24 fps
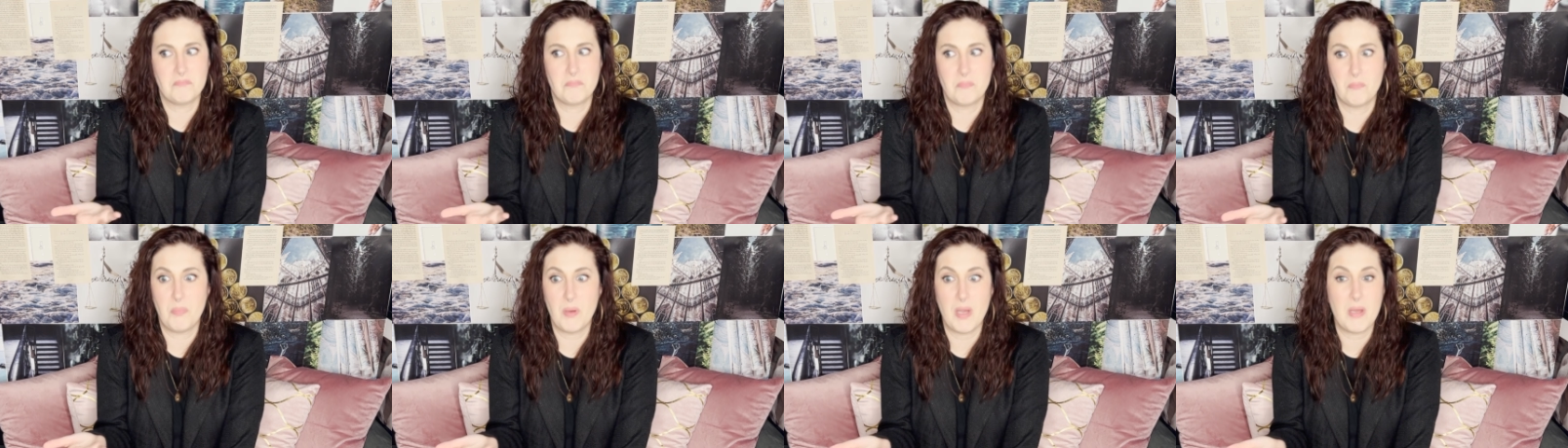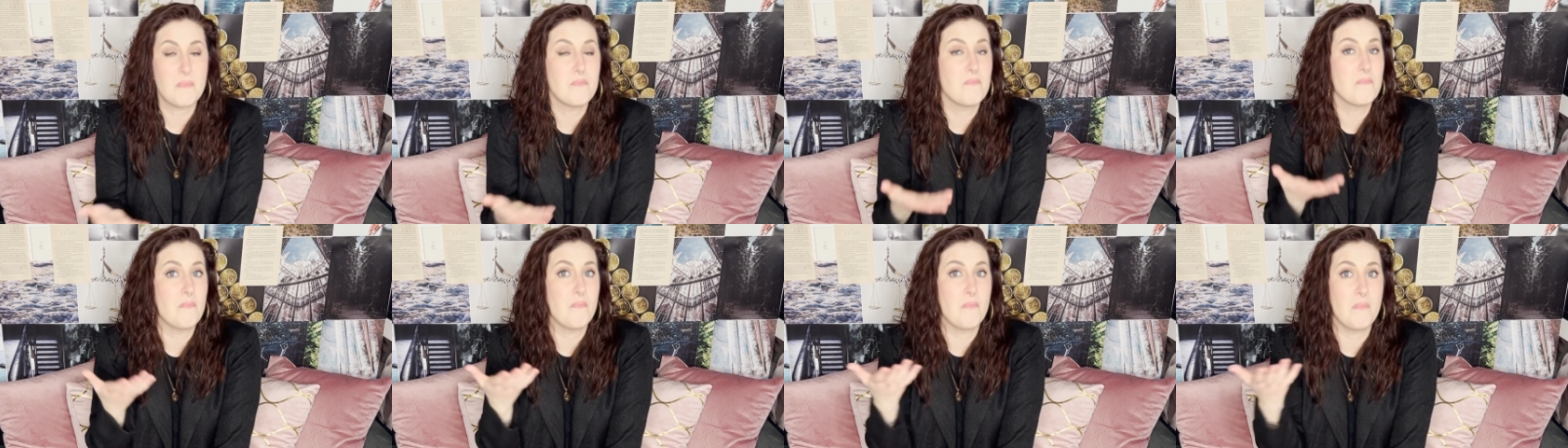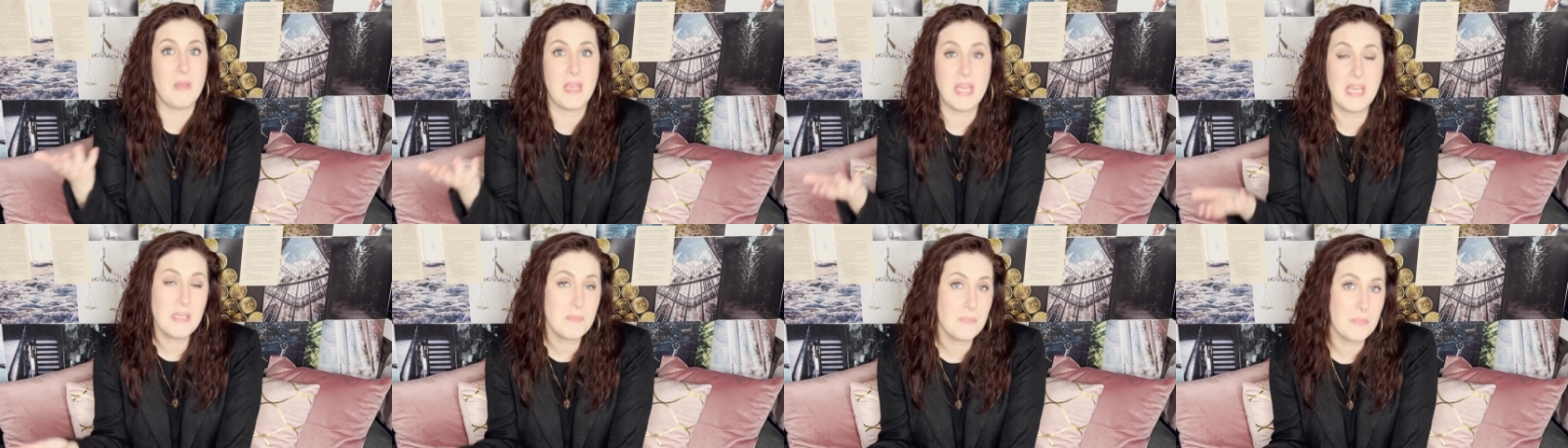But
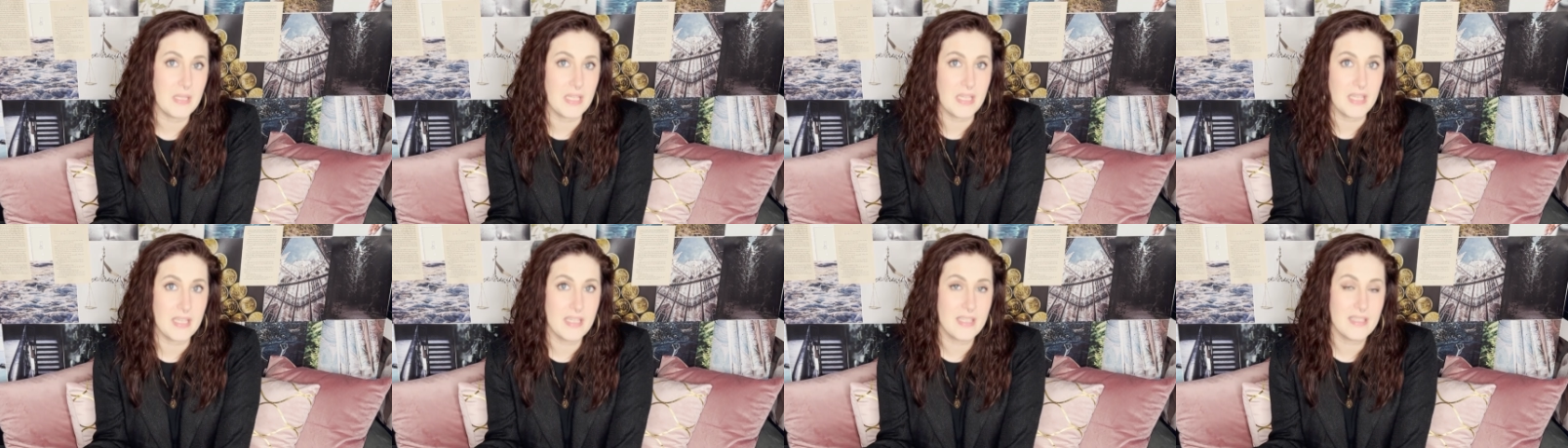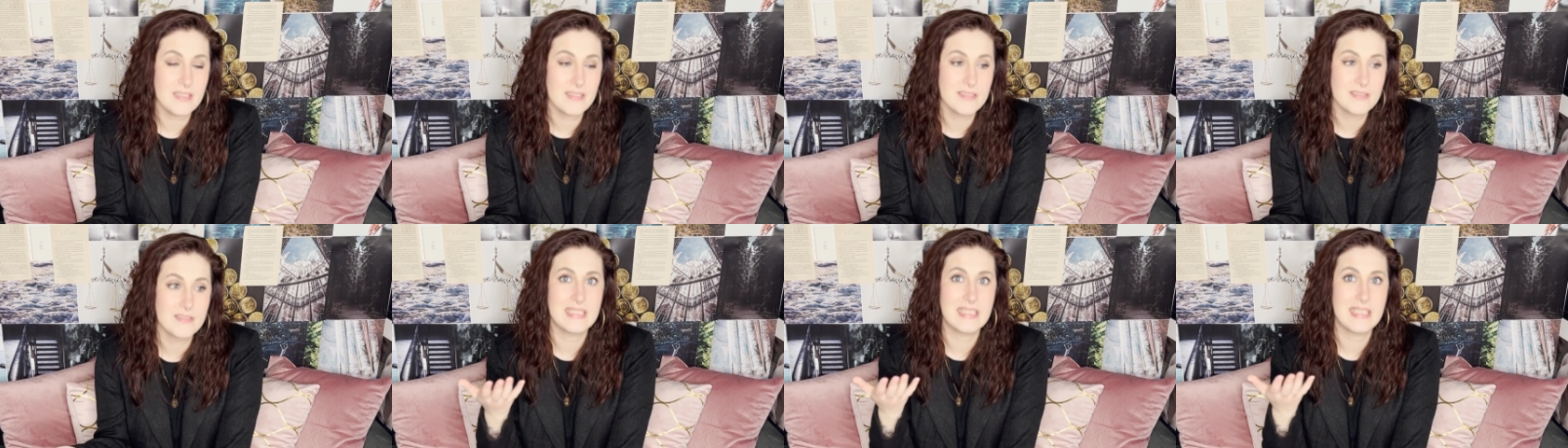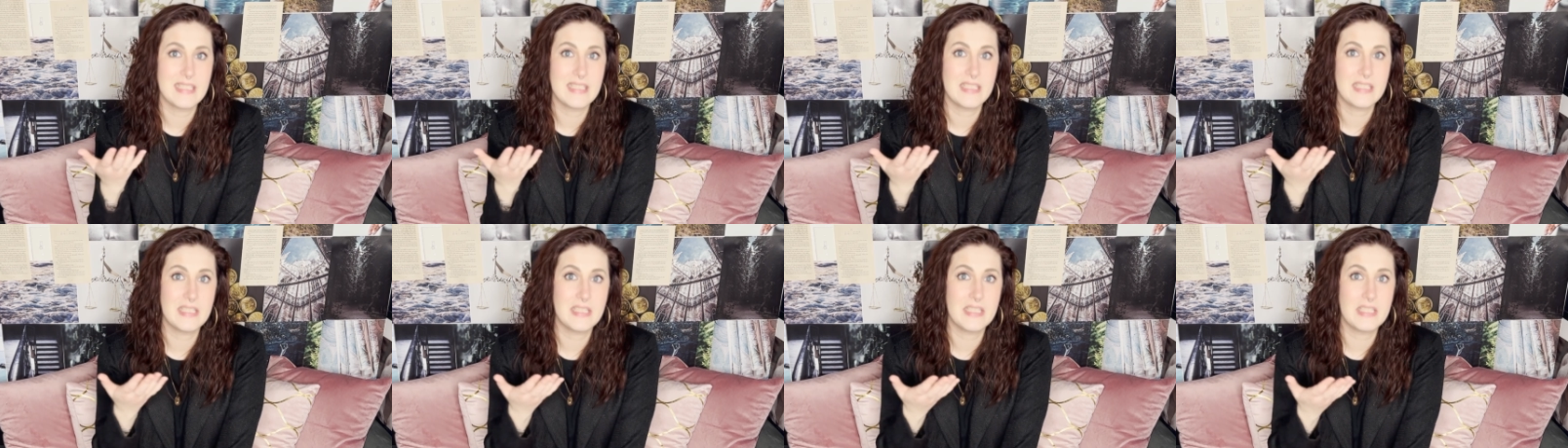maybe
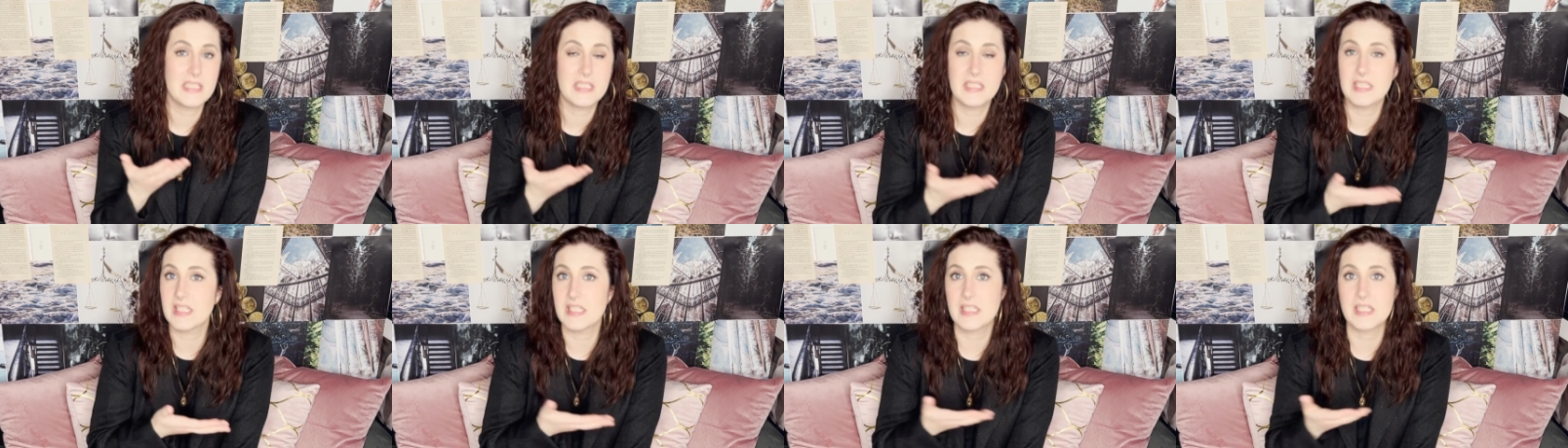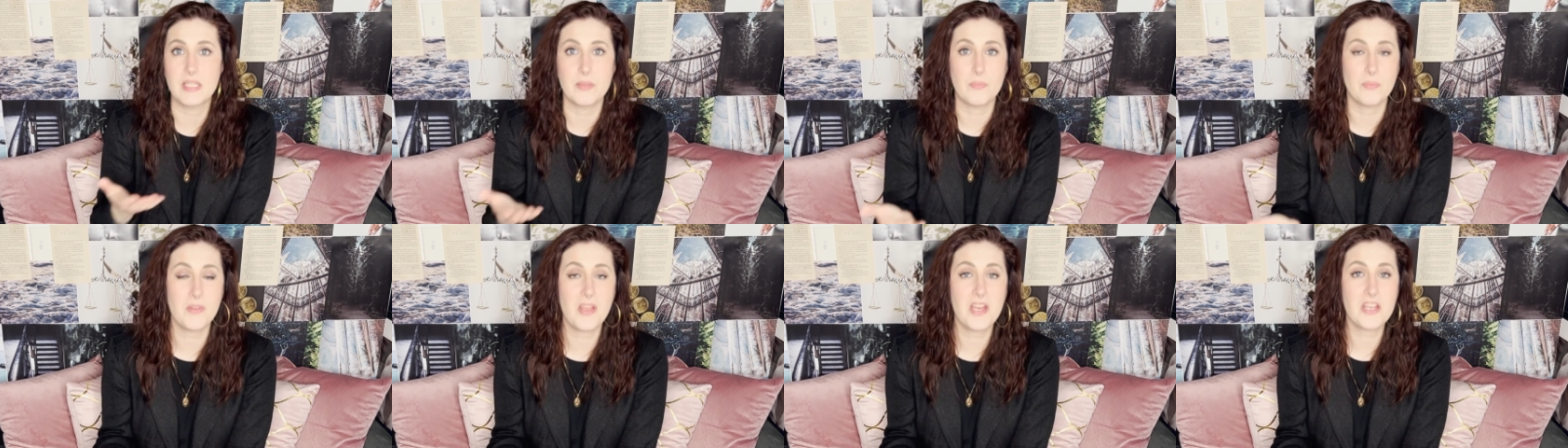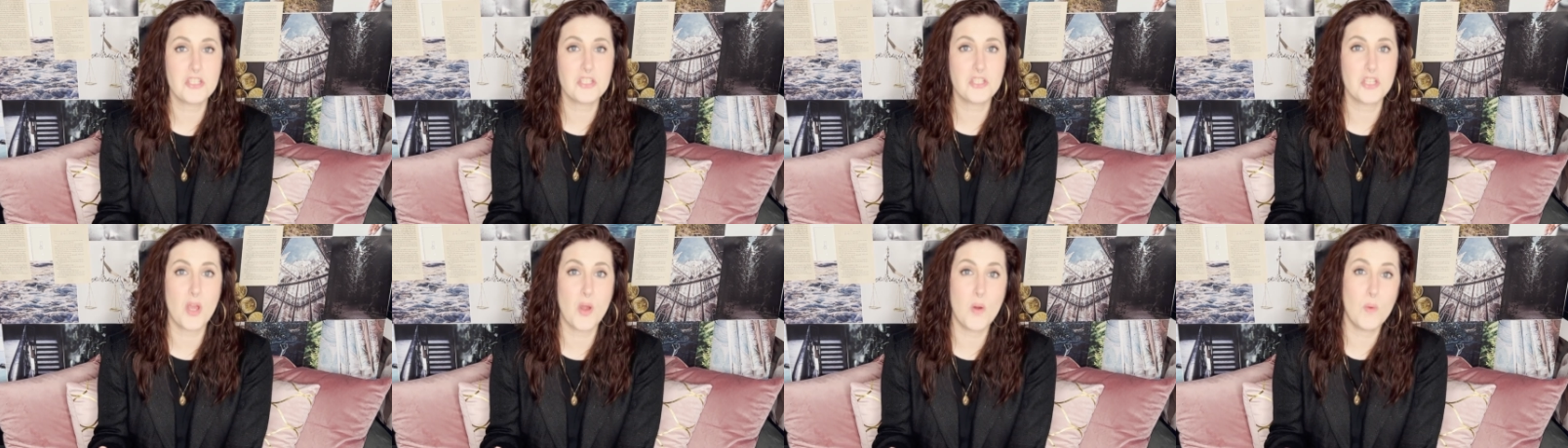the Disney Plus
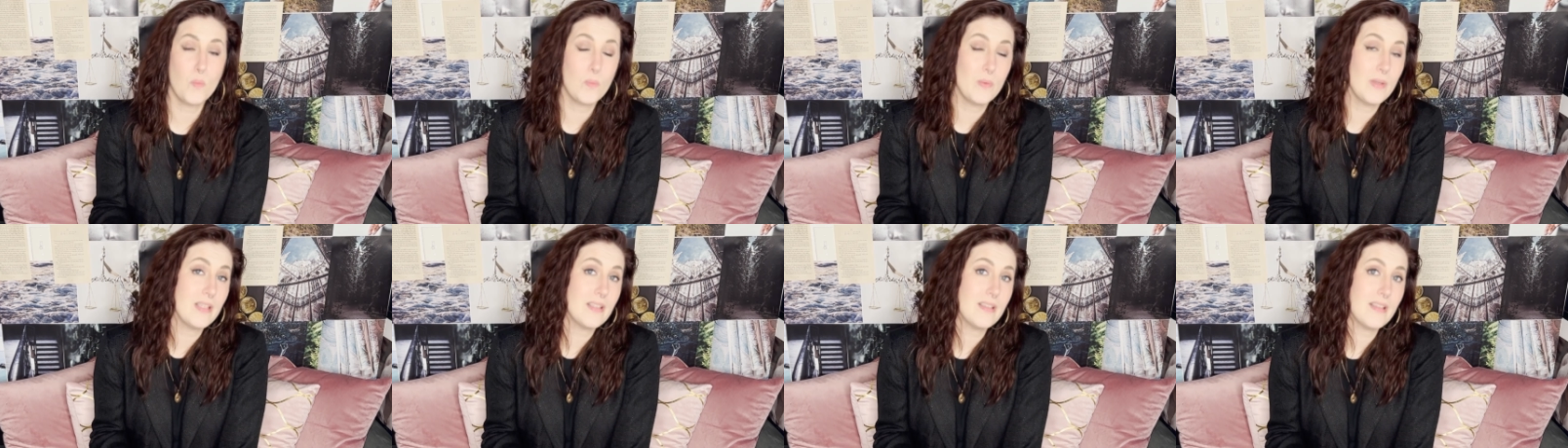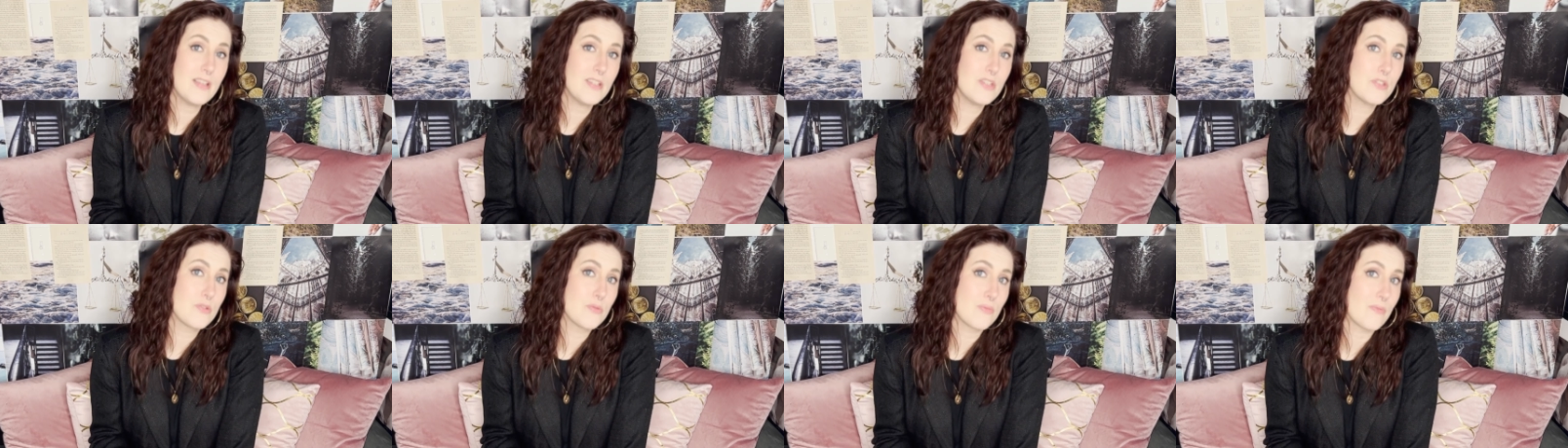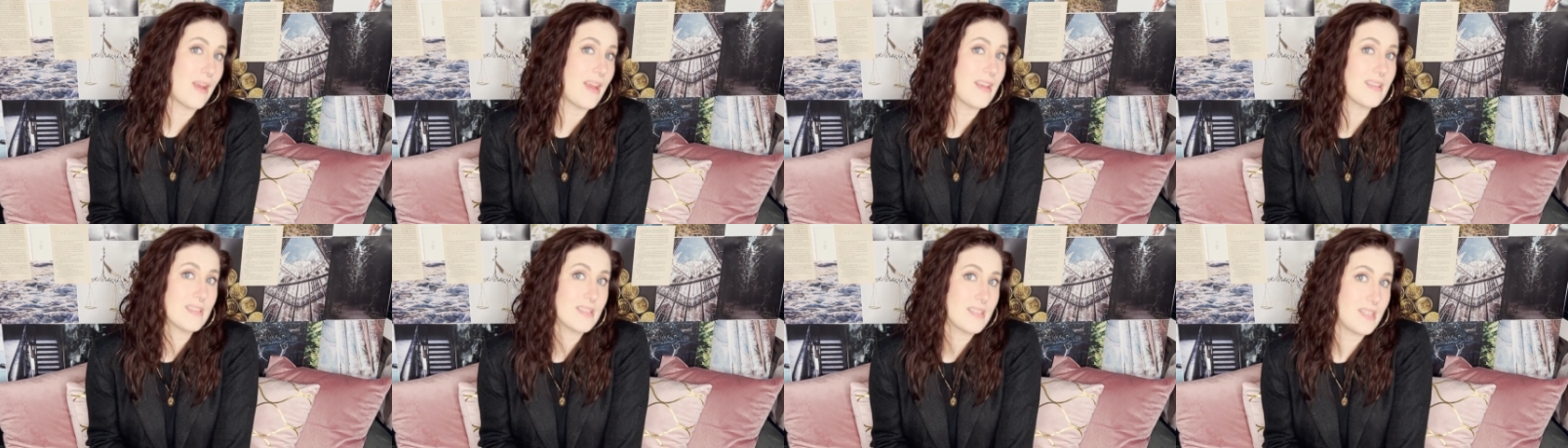show will
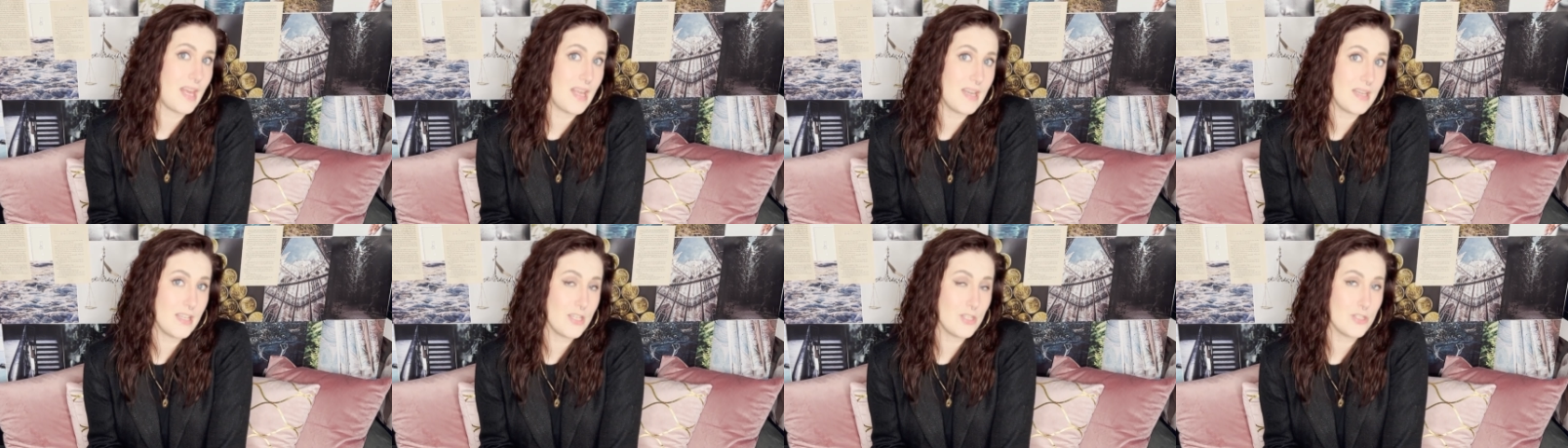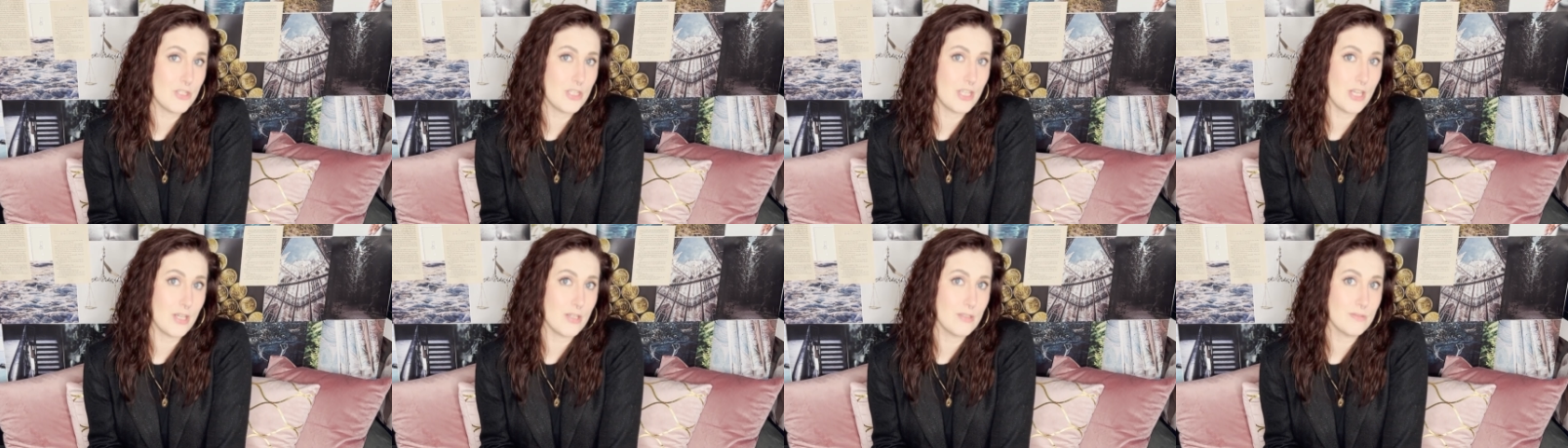address that issue.